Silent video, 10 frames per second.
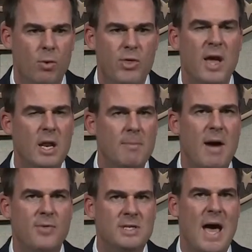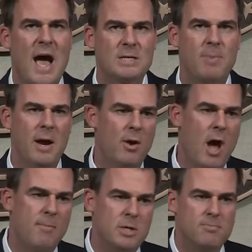thinking about the taxpayer,
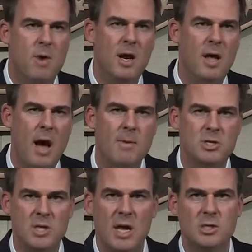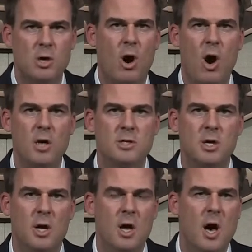how much money, how much things
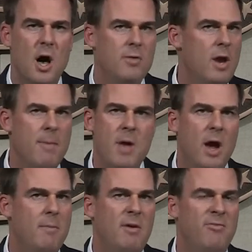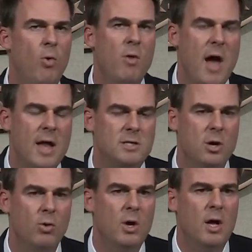cost, then I'm not going to be for that.
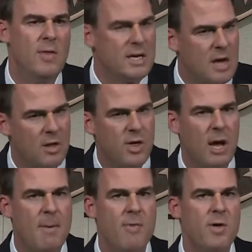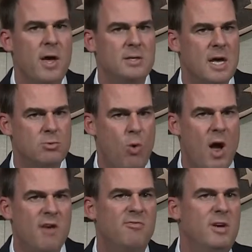So that's how I think about things. That's
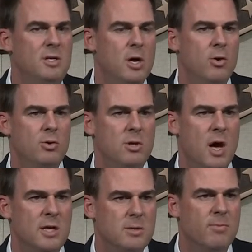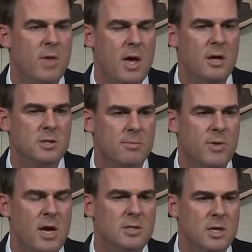why I vetoed some
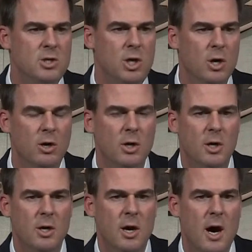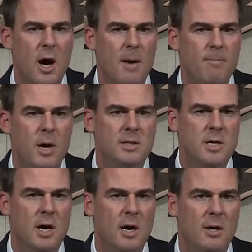things this year.
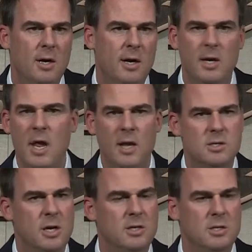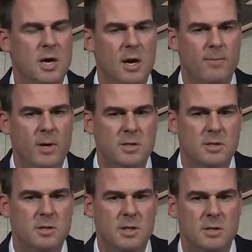But again,
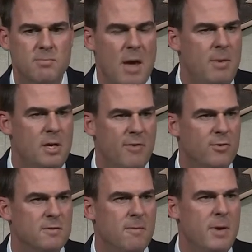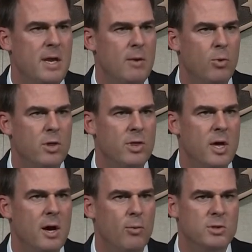it's maybe a difference of opinion with
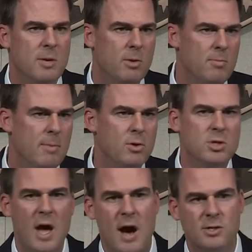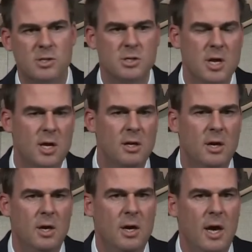some of the members of the House, the Senate,
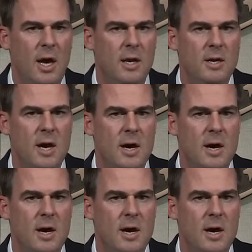and